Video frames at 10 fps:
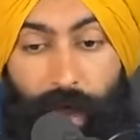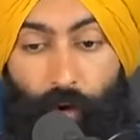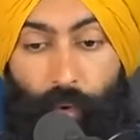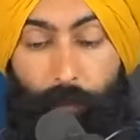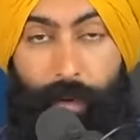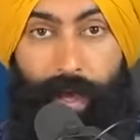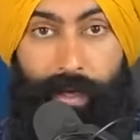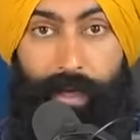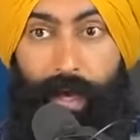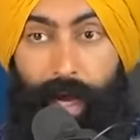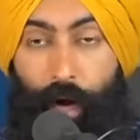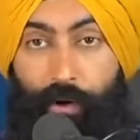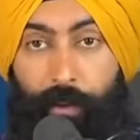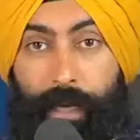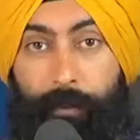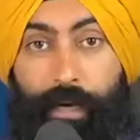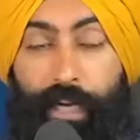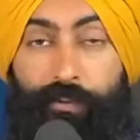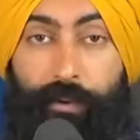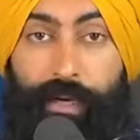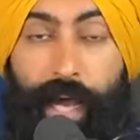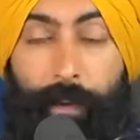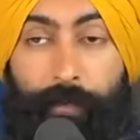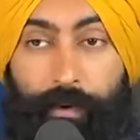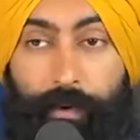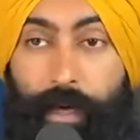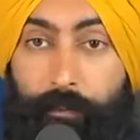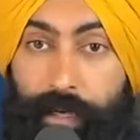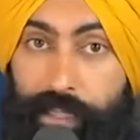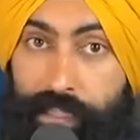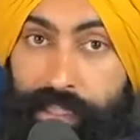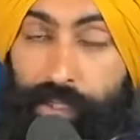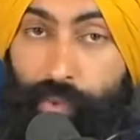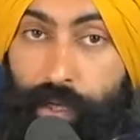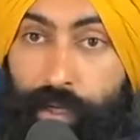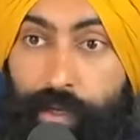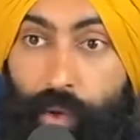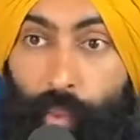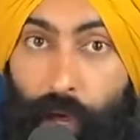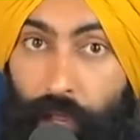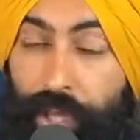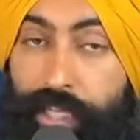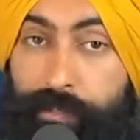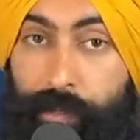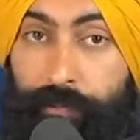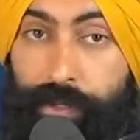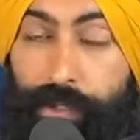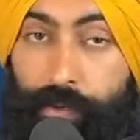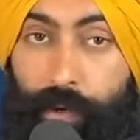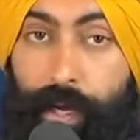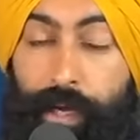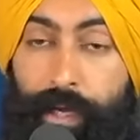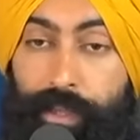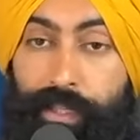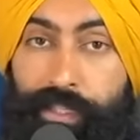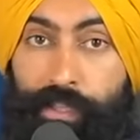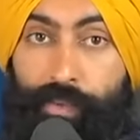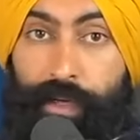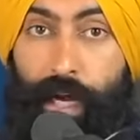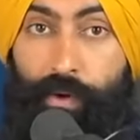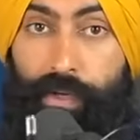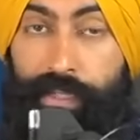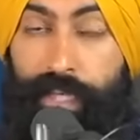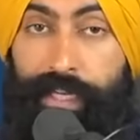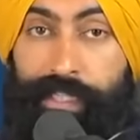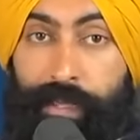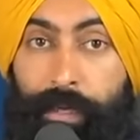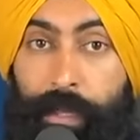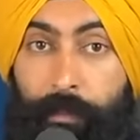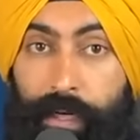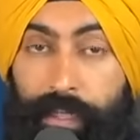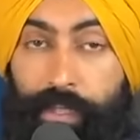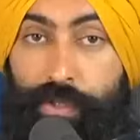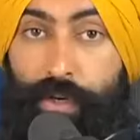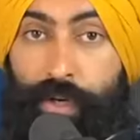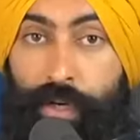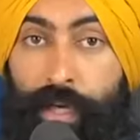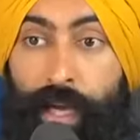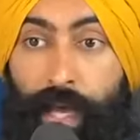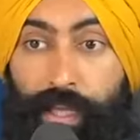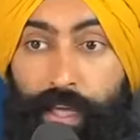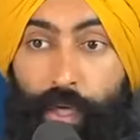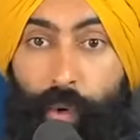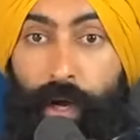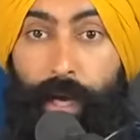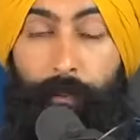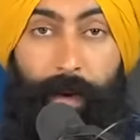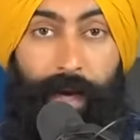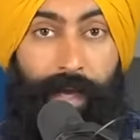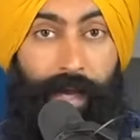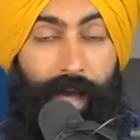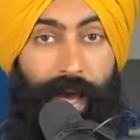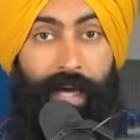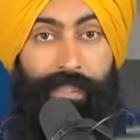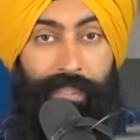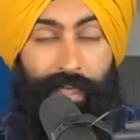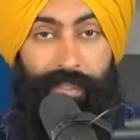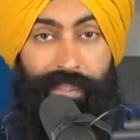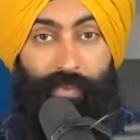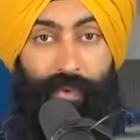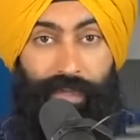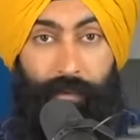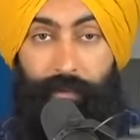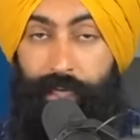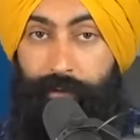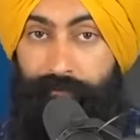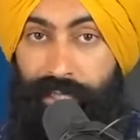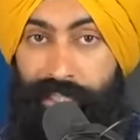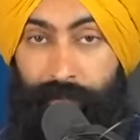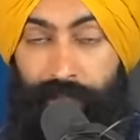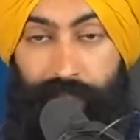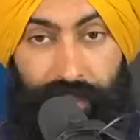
Now, going back, how do you make money from your capital? Because this is what the wealthiest people do. This is where now you take some of the money that you earn and then you go out and buy assets with them, investments.